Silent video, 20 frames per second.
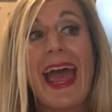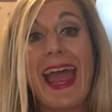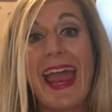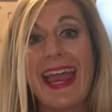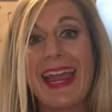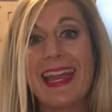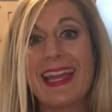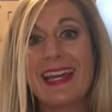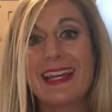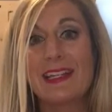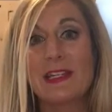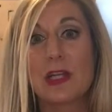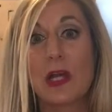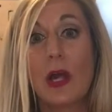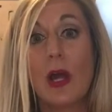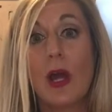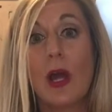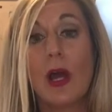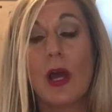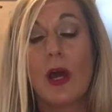And
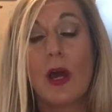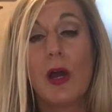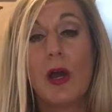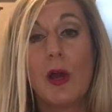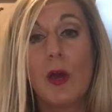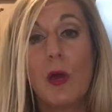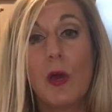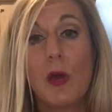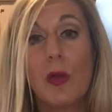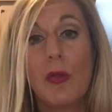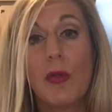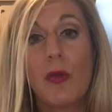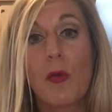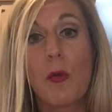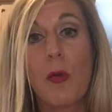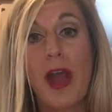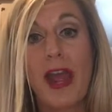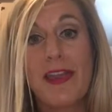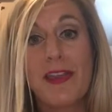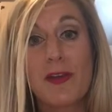the
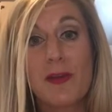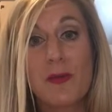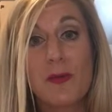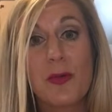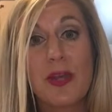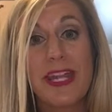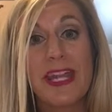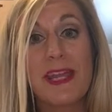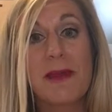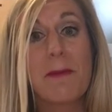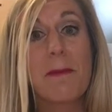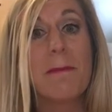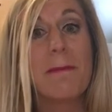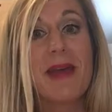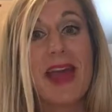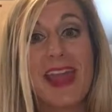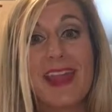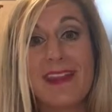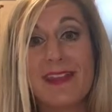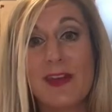way that we
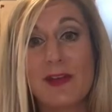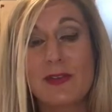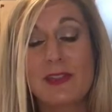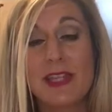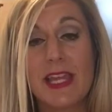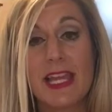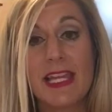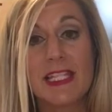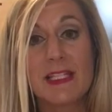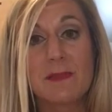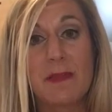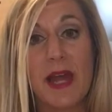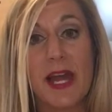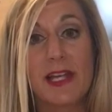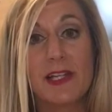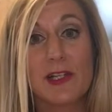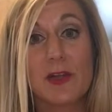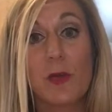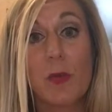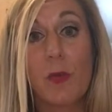make those things
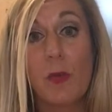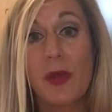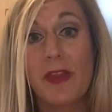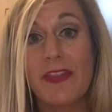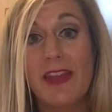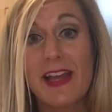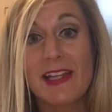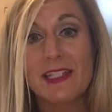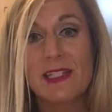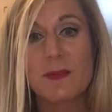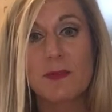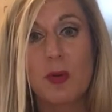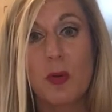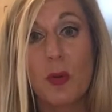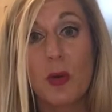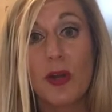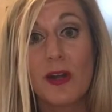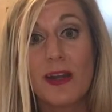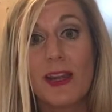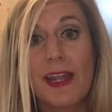better with that
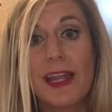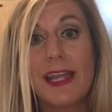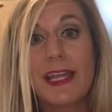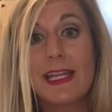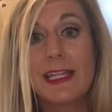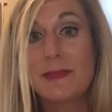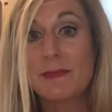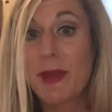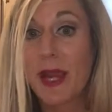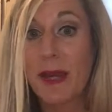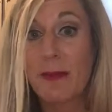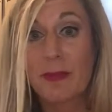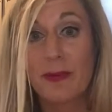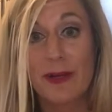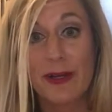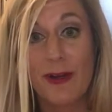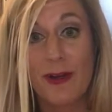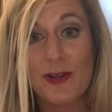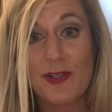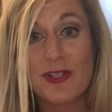support is
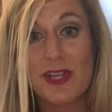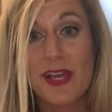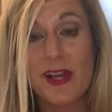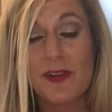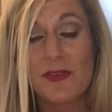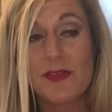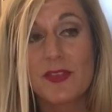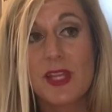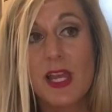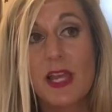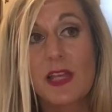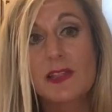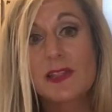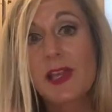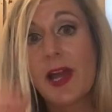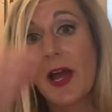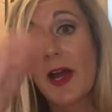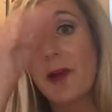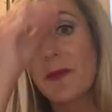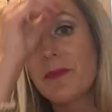pampering ourselves.
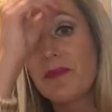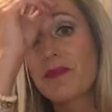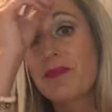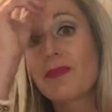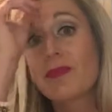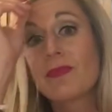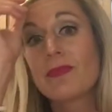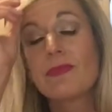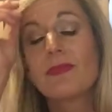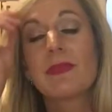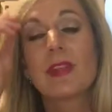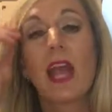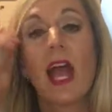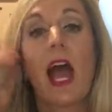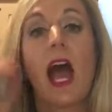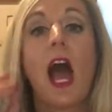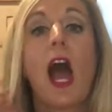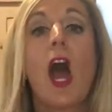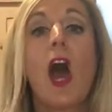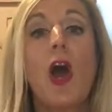So
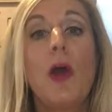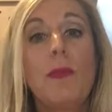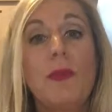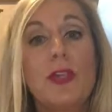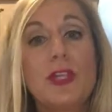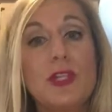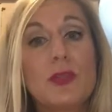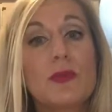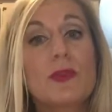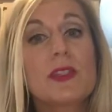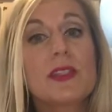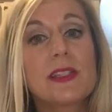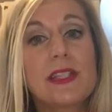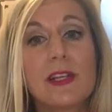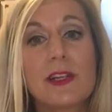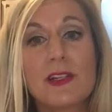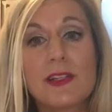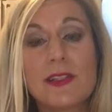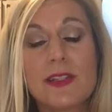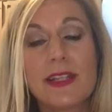I hope that you will
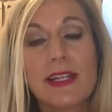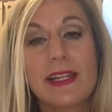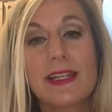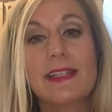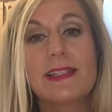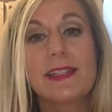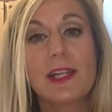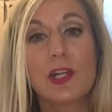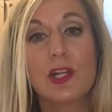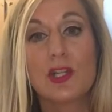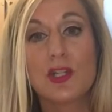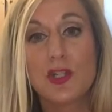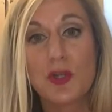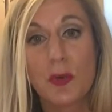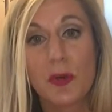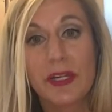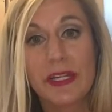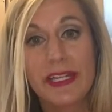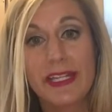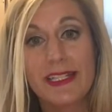seriously consider
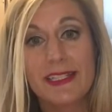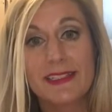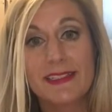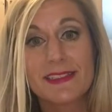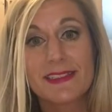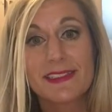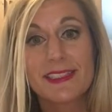joining